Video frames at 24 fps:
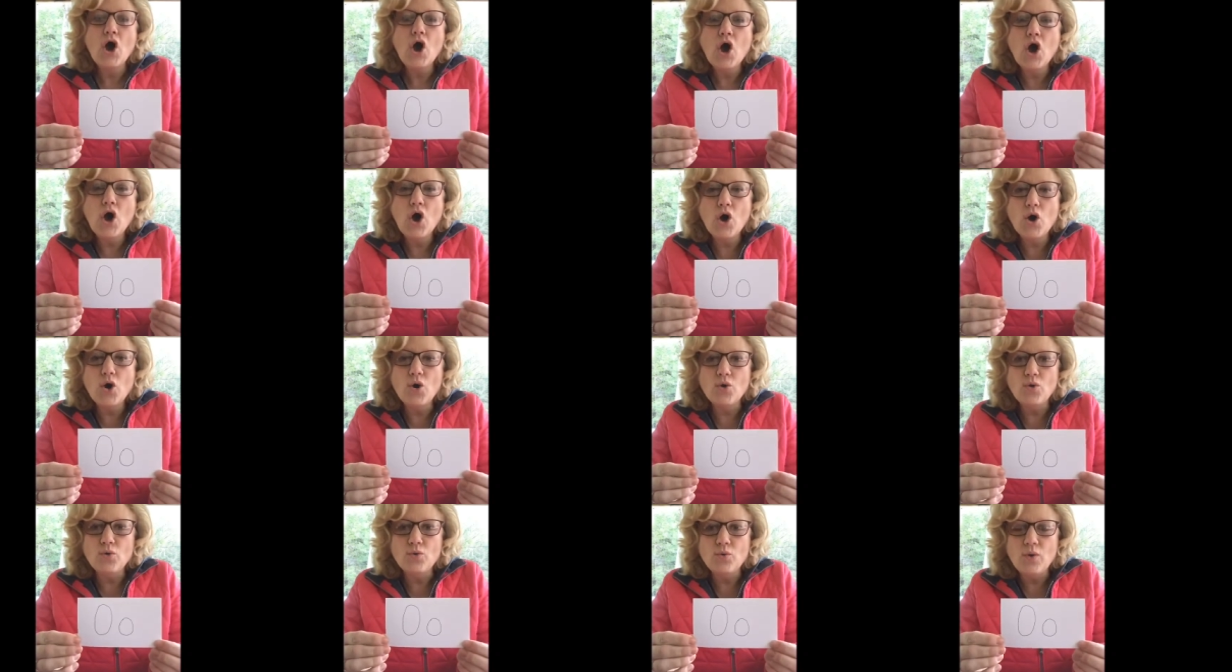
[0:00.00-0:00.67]

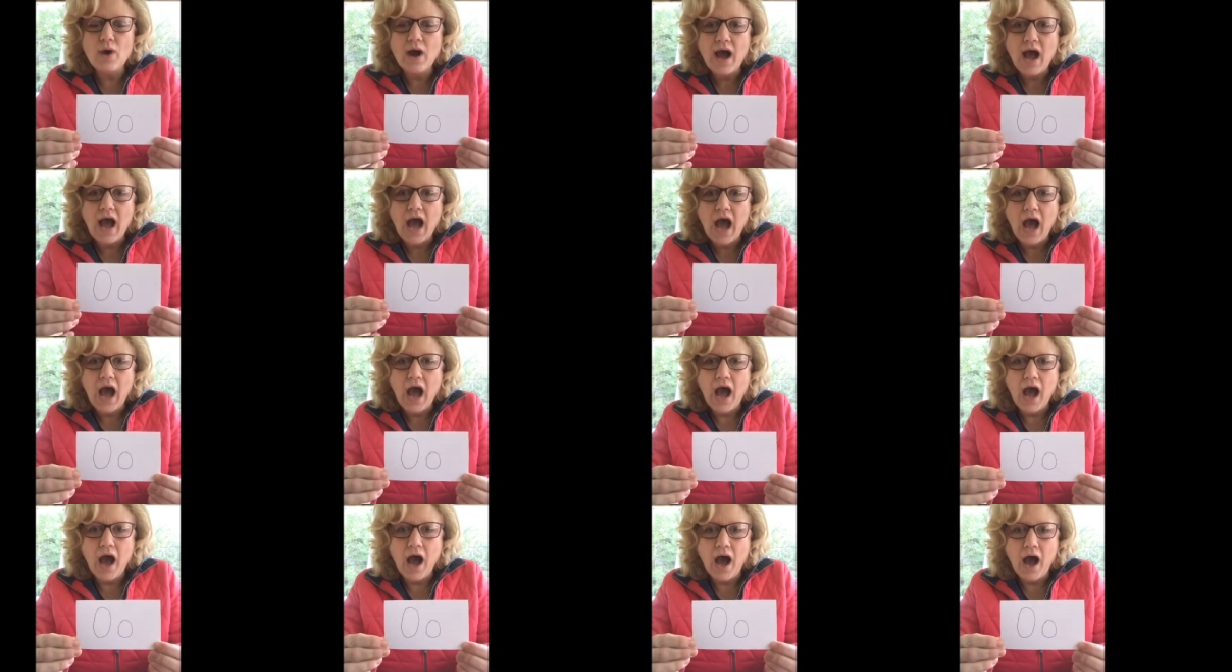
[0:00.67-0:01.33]
O,
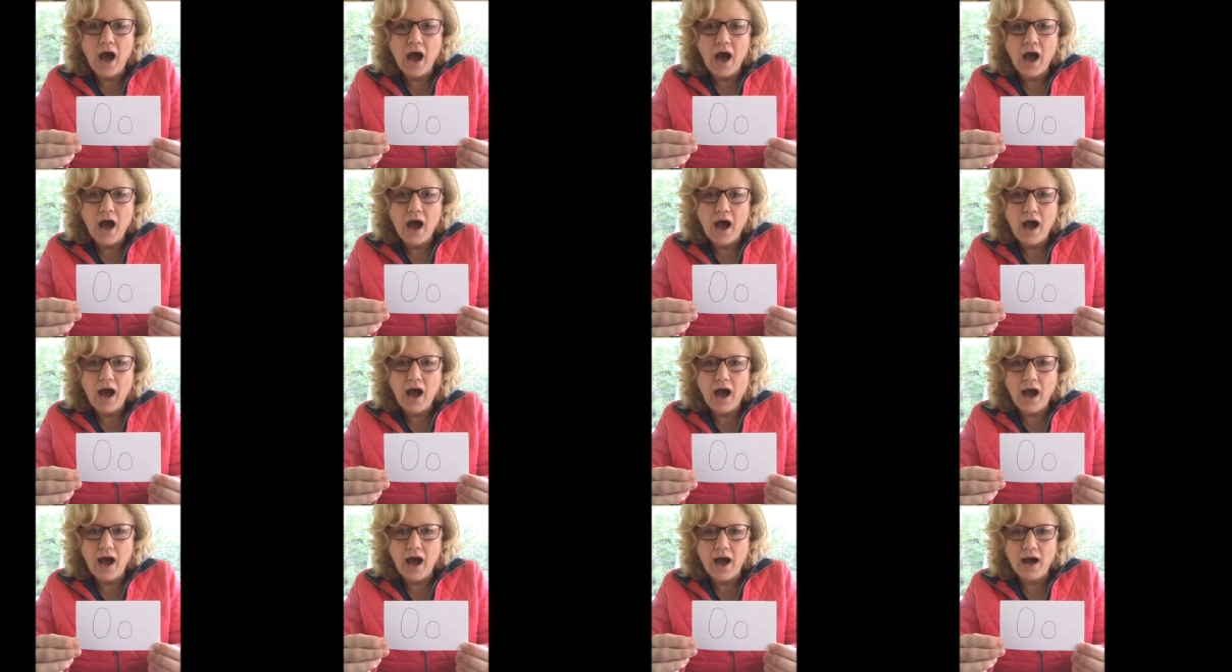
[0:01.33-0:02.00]
ah,
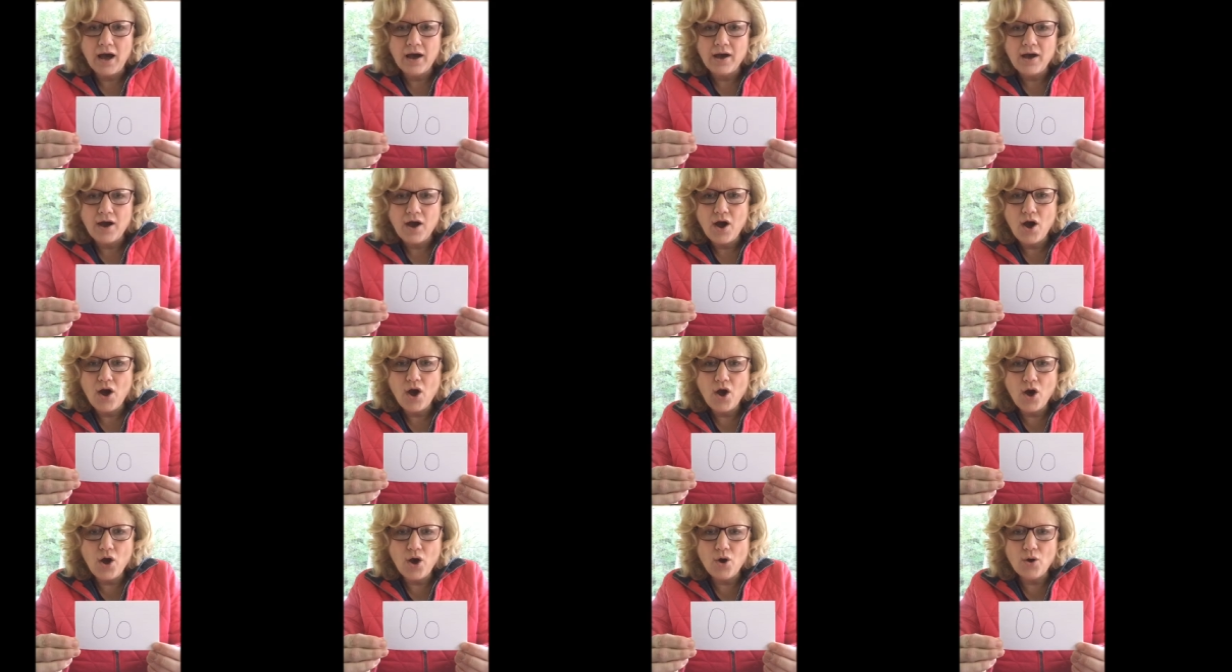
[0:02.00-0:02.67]
ah,
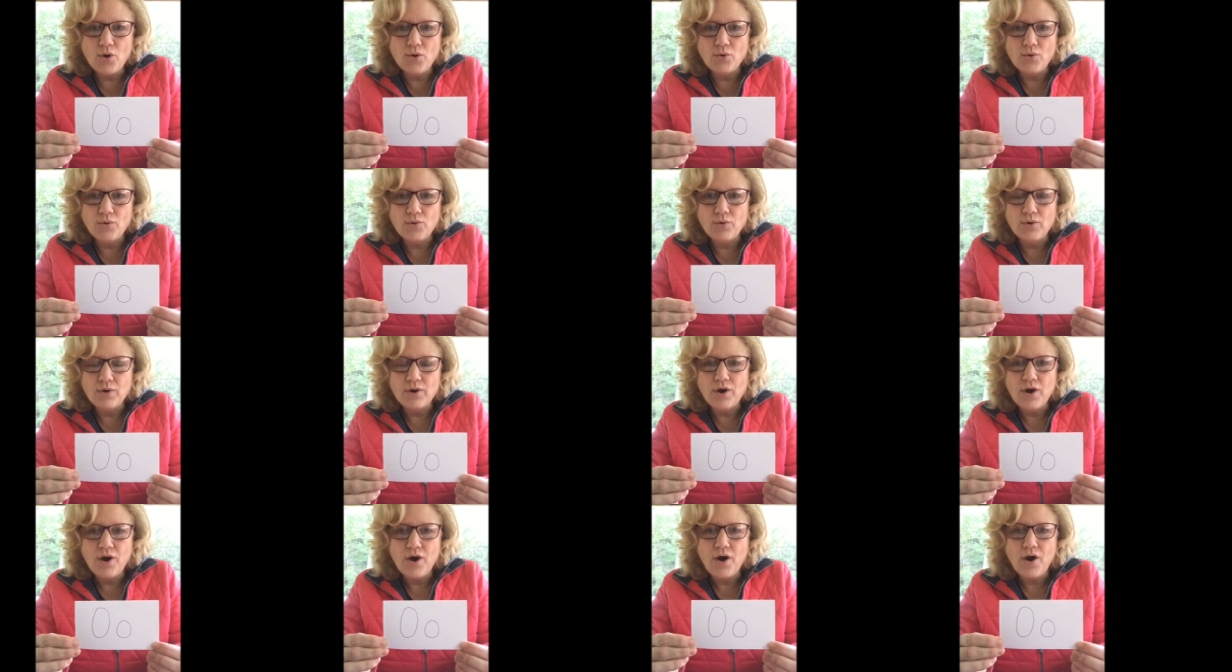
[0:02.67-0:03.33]
O.
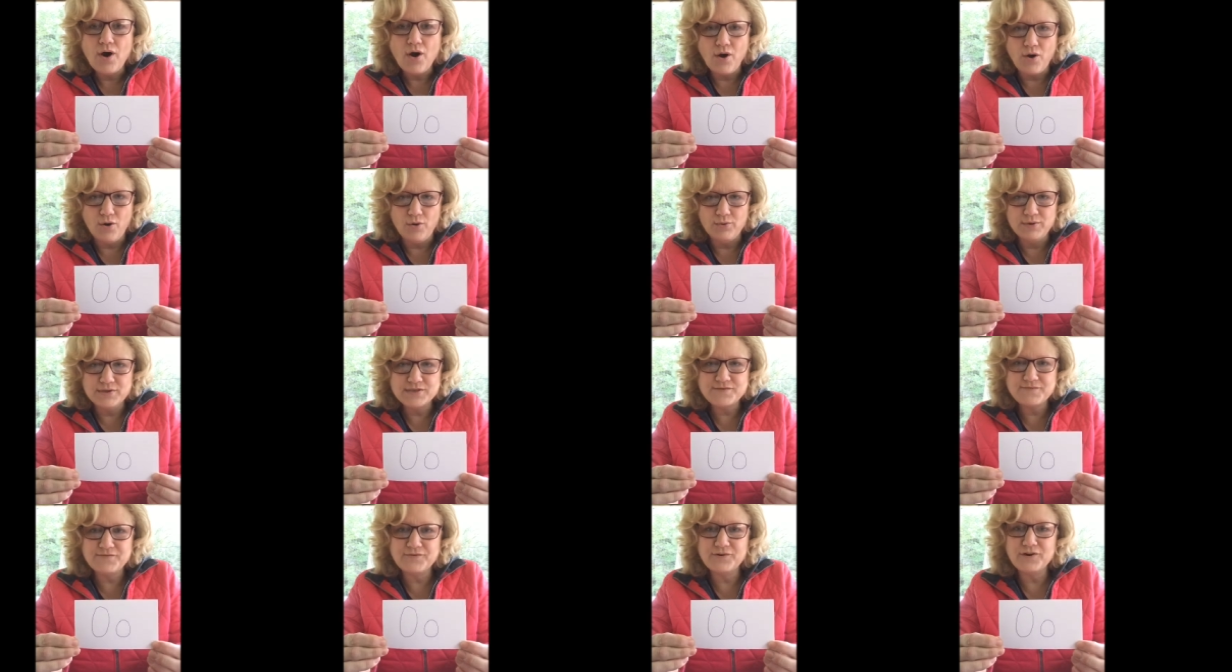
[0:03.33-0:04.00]
O
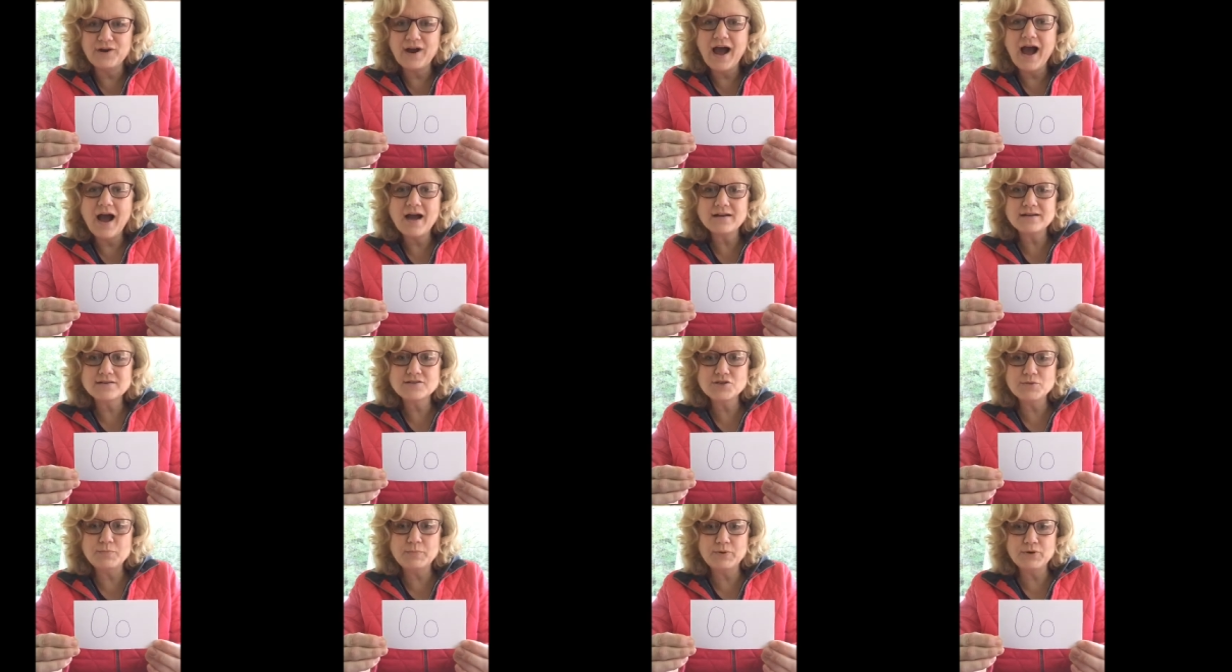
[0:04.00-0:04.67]
is for
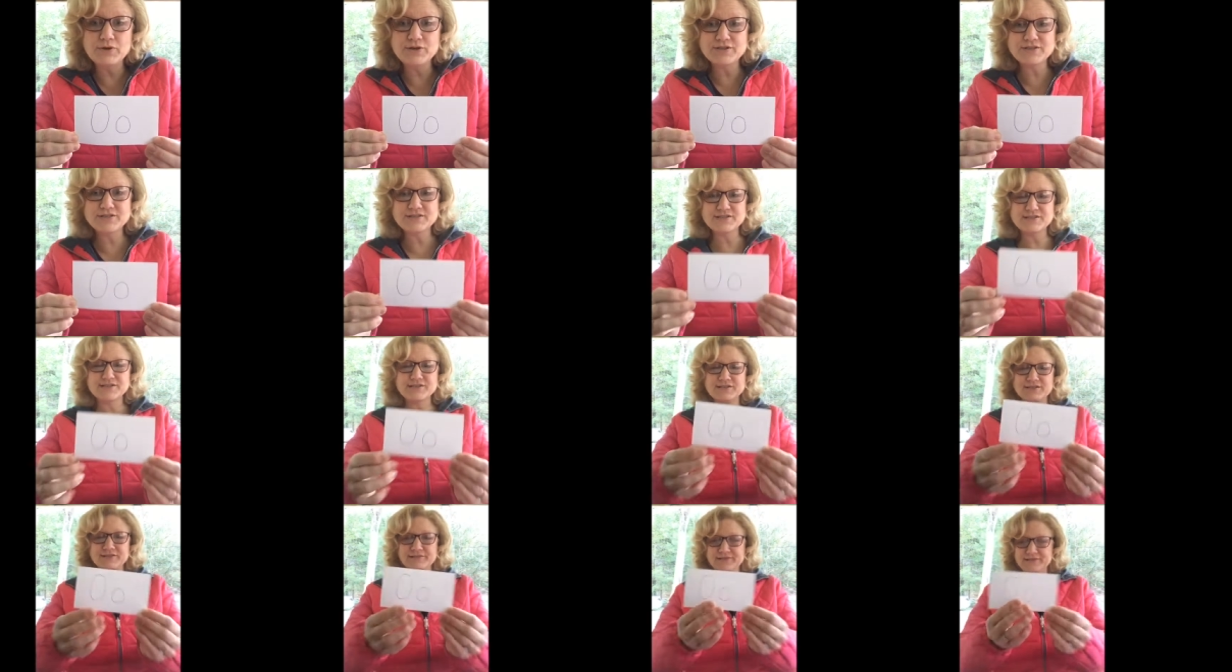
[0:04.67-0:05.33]

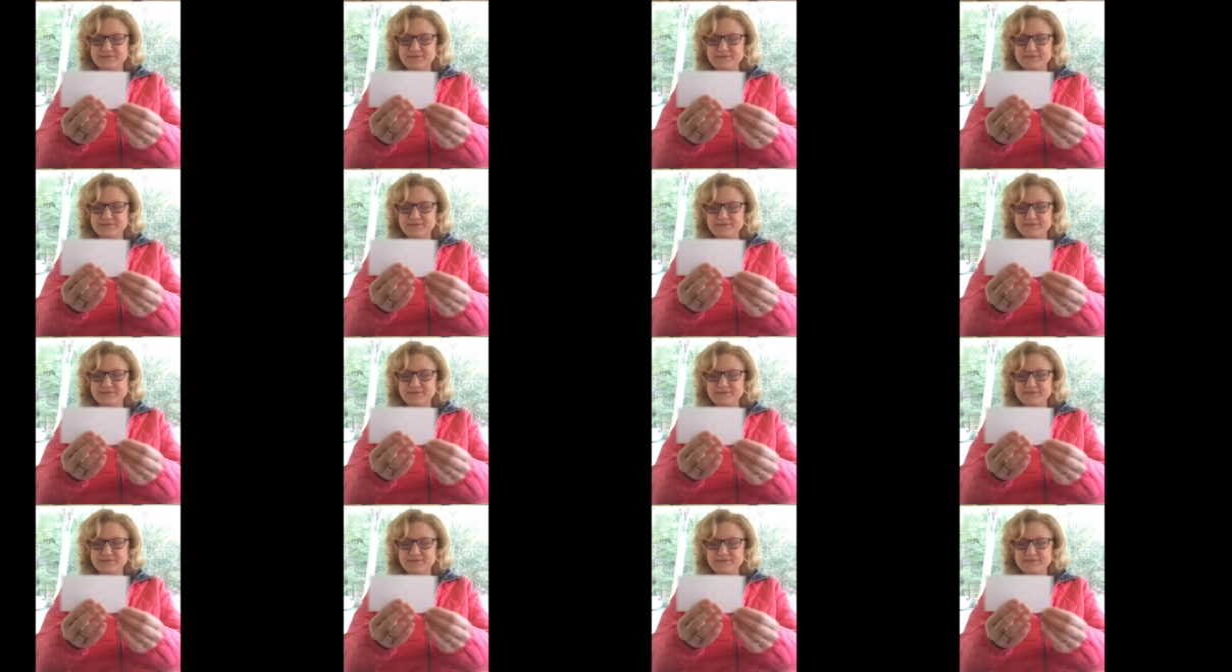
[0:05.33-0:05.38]
octopus.